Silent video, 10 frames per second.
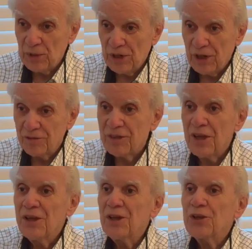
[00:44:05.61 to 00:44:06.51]
enough
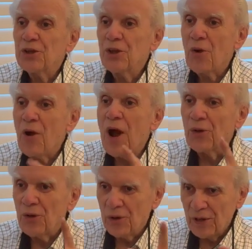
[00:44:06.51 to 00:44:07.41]
to go out
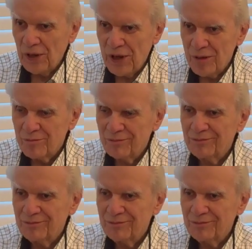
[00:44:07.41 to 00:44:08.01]
on a limb.